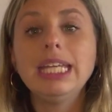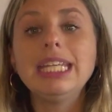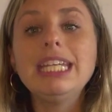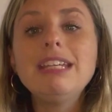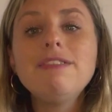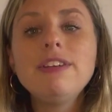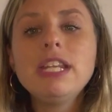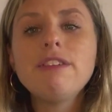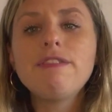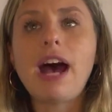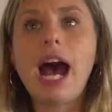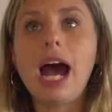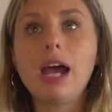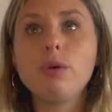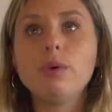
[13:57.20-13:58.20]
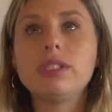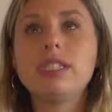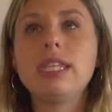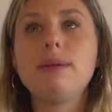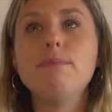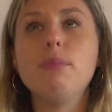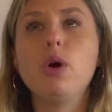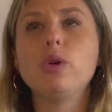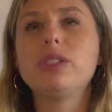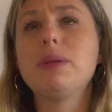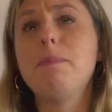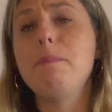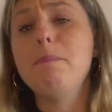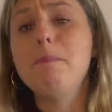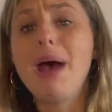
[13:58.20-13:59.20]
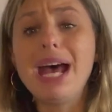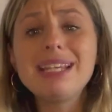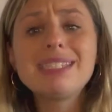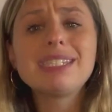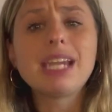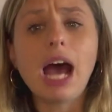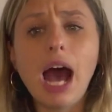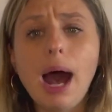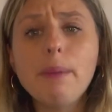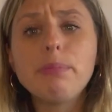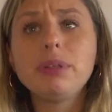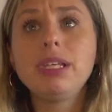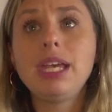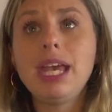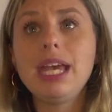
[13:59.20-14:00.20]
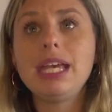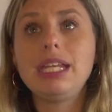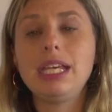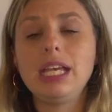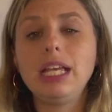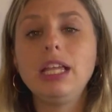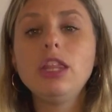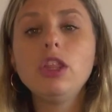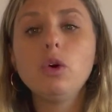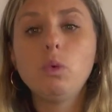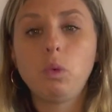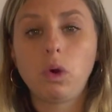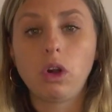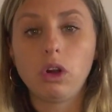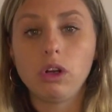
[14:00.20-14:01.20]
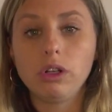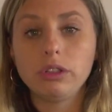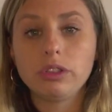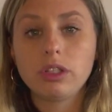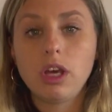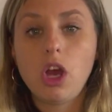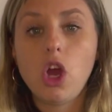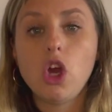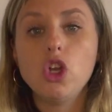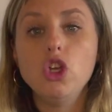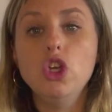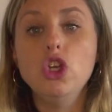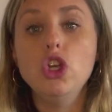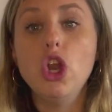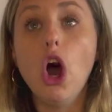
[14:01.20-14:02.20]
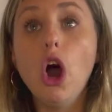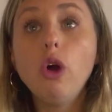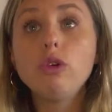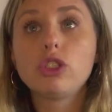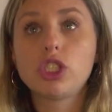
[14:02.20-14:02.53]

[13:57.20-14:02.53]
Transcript: Even if I was the most messed up kid in the world, no